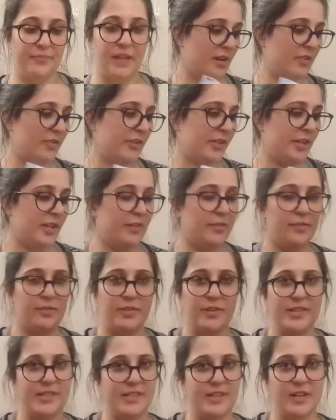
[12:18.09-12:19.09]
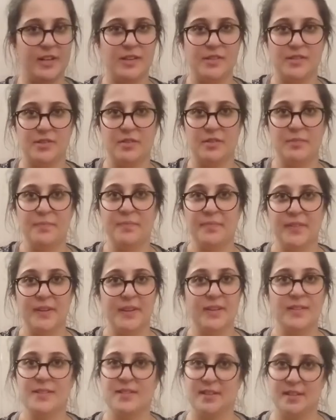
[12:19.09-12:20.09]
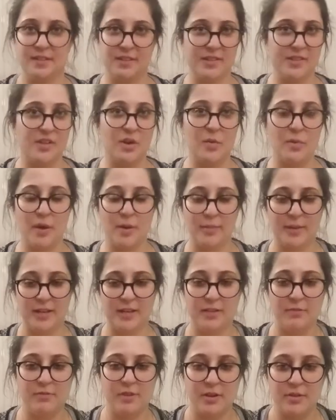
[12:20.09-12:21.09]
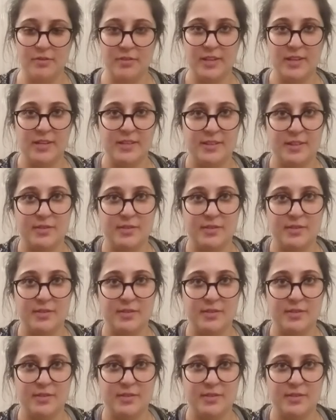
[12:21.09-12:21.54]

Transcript: I only gave 3 stars to. Still, there's no way I'm getting rid of these.